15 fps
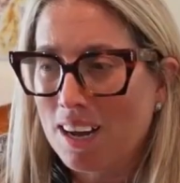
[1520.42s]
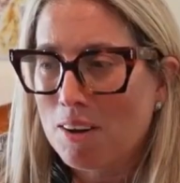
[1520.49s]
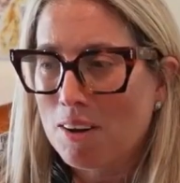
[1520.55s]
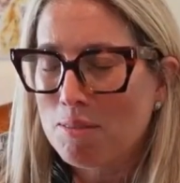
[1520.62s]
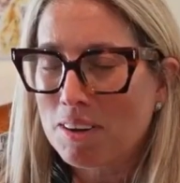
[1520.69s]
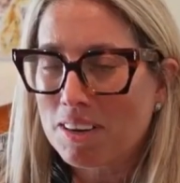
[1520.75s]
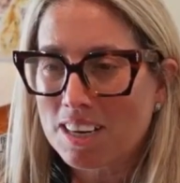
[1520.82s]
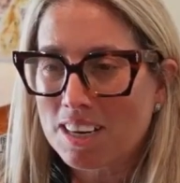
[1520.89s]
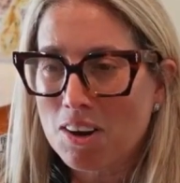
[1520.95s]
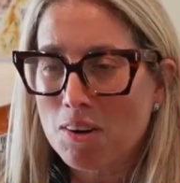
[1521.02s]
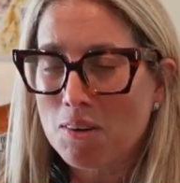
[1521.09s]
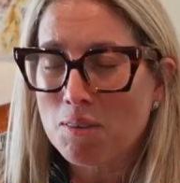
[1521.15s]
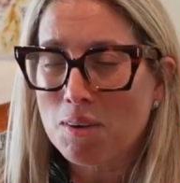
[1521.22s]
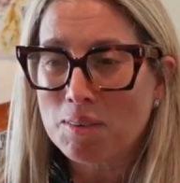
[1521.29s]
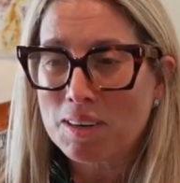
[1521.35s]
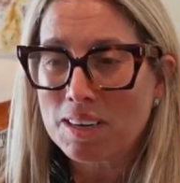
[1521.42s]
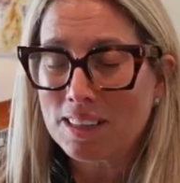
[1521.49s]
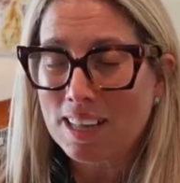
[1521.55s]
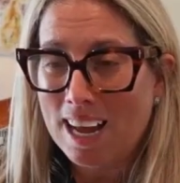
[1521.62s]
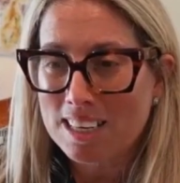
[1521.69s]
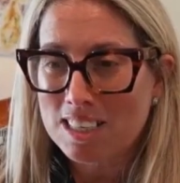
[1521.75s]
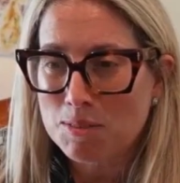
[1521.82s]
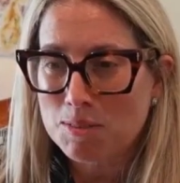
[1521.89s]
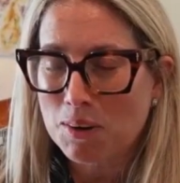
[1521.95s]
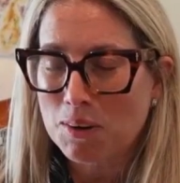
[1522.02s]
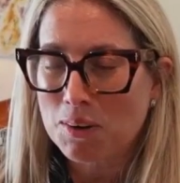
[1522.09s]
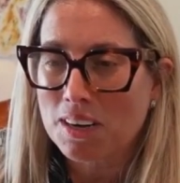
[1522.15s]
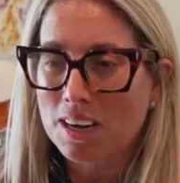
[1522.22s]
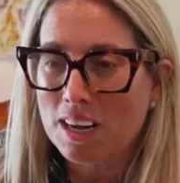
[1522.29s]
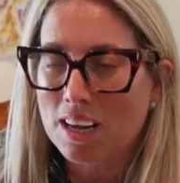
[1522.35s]
Because I know when we last
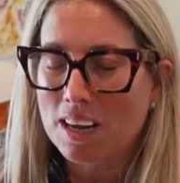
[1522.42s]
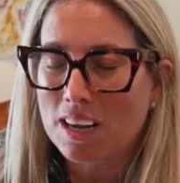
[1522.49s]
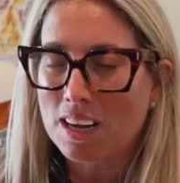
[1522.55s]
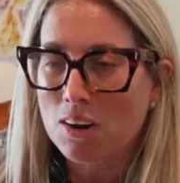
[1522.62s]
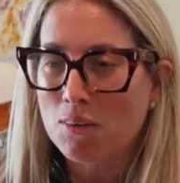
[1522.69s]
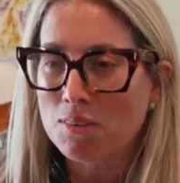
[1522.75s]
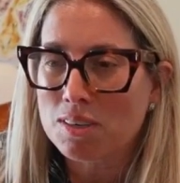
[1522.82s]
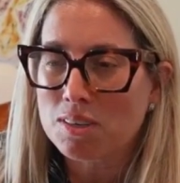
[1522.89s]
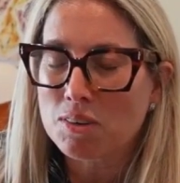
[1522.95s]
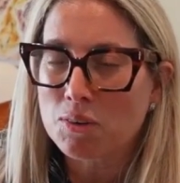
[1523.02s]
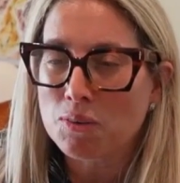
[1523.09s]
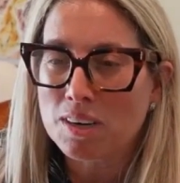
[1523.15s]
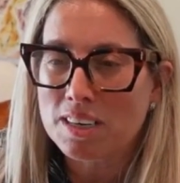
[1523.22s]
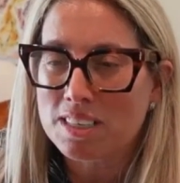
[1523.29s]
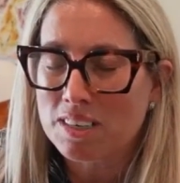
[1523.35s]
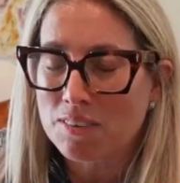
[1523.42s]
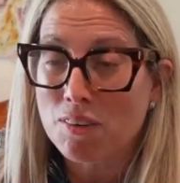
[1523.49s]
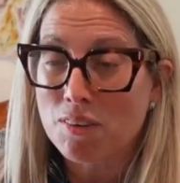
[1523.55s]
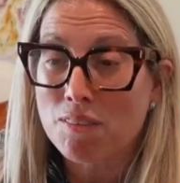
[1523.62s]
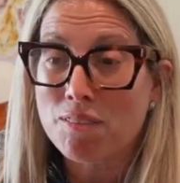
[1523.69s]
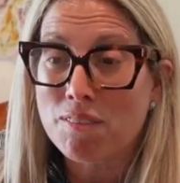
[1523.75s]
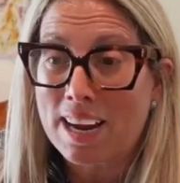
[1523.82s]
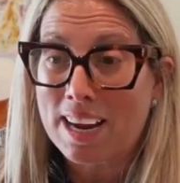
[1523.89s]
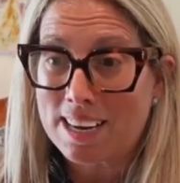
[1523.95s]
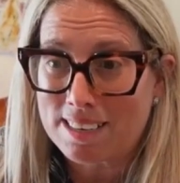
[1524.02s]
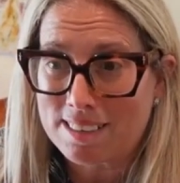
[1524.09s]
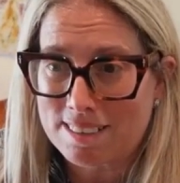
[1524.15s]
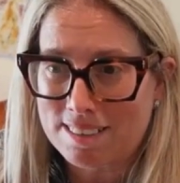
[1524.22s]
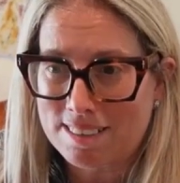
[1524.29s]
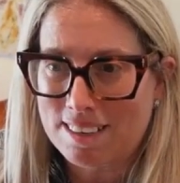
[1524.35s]
spoke, it was you were at a different
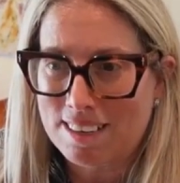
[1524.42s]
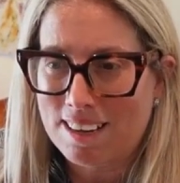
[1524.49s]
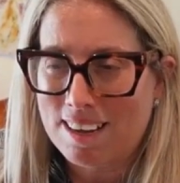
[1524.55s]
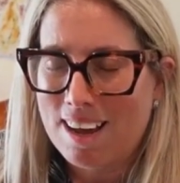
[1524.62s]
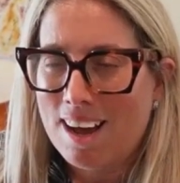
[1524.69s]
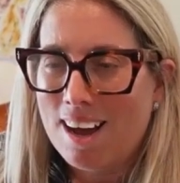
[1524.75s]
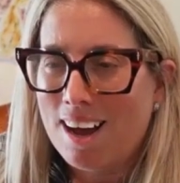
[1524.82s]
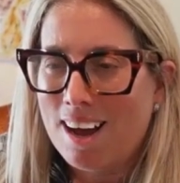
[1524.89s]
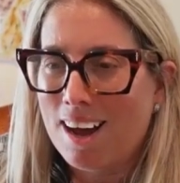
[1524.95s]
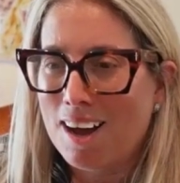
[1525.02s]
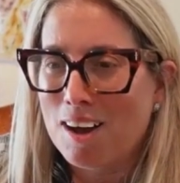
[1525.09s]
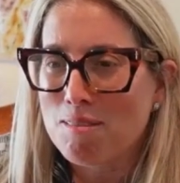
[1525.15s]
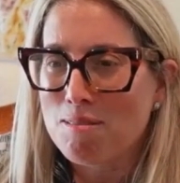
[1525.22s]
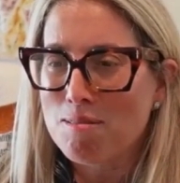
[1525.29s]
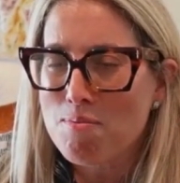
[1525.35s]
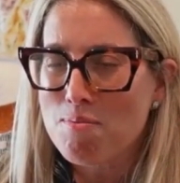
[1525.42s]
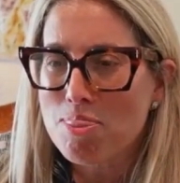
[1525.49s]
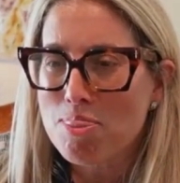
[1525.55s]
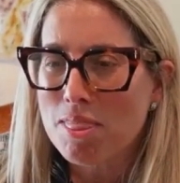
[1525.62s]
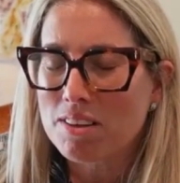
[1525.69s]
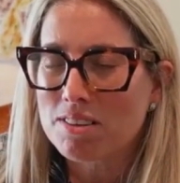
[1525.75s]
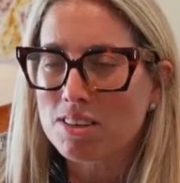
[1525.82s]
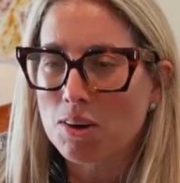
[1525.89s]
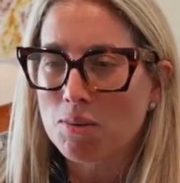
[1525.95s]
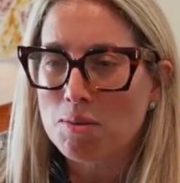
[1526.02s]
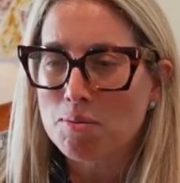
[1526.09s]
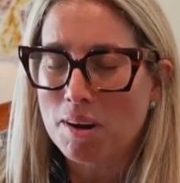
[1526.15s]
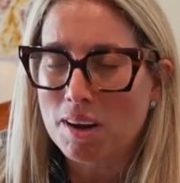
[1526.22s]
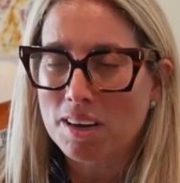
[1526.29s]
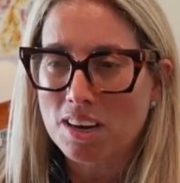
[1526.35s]
phase. Um, so we
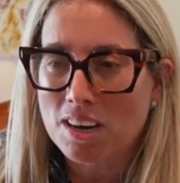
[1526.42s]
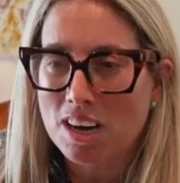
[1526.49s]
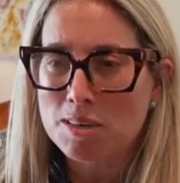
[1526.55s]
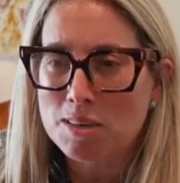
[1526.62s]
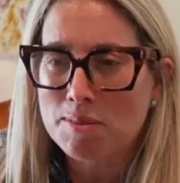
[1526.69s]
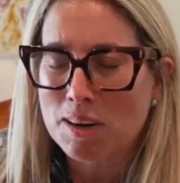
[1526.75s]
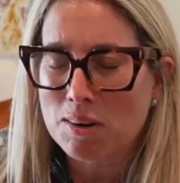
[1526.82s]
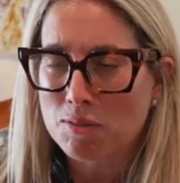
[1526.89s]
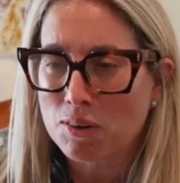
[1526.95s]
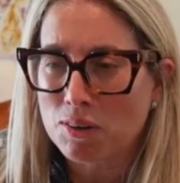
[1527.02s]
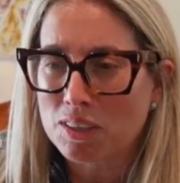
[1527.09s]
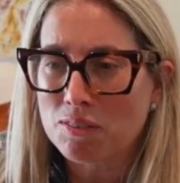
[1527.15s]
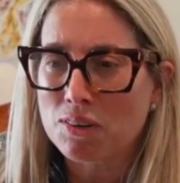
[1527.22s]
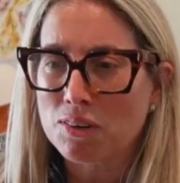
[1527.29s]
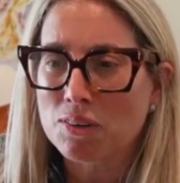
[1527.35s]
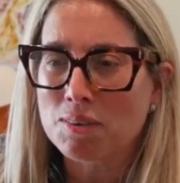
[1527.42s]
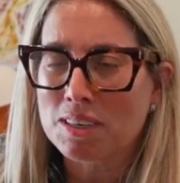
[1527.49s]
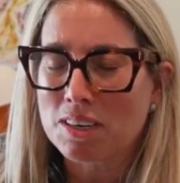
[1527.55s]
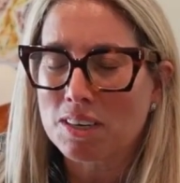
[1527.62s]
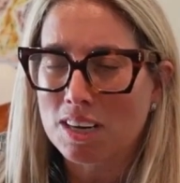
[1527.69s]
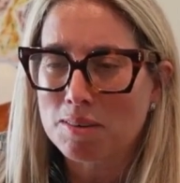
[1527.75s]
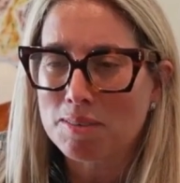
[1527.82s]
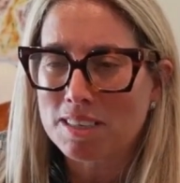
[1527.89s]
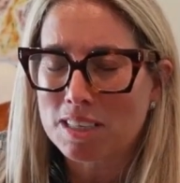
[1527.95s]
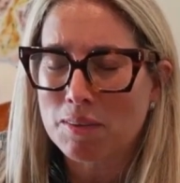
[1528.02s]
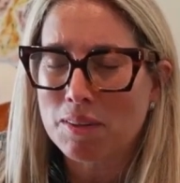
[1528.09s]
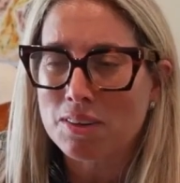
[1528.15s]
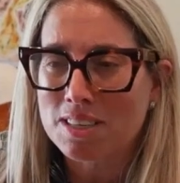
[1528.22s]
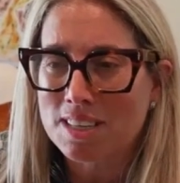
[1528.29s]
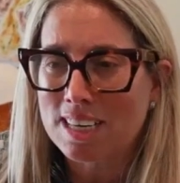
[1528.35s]
probably talked about roll and root. We talked about some of
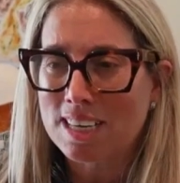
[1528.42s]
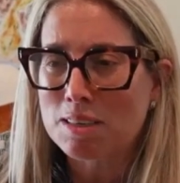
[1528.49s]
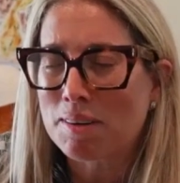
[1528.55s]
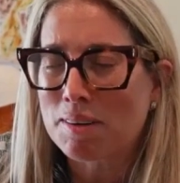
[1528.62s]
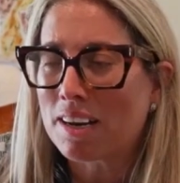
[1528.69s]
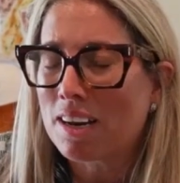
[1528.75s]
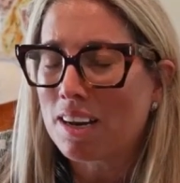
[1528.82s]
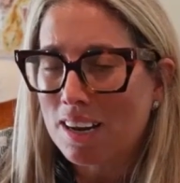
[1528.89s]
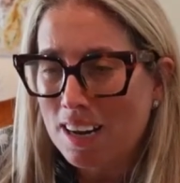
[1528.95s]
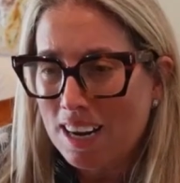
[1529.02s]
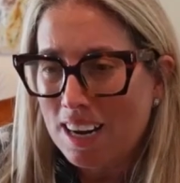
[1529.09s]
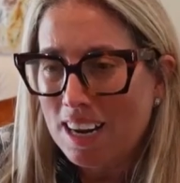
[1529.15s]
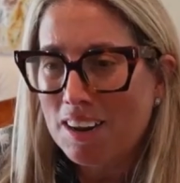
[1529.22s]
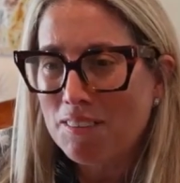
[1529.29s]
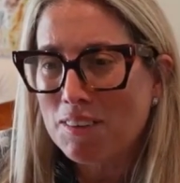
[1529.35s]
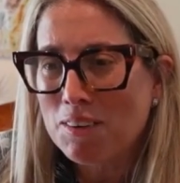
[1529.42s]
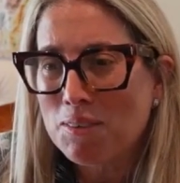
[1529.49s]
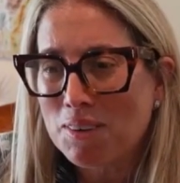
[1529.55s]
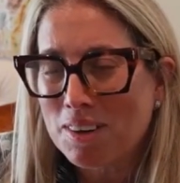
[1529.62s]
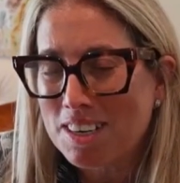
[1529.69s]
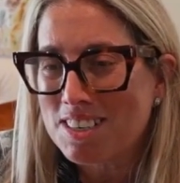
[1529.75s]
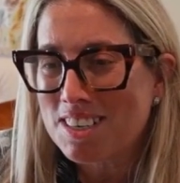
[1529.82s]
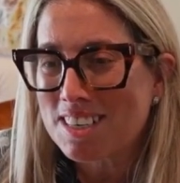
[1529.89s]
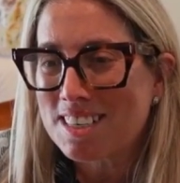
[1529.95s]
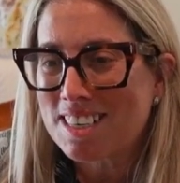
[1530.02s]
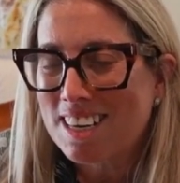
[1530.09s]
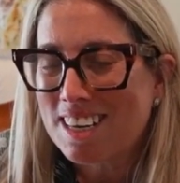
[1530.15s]
those things, but if you would just,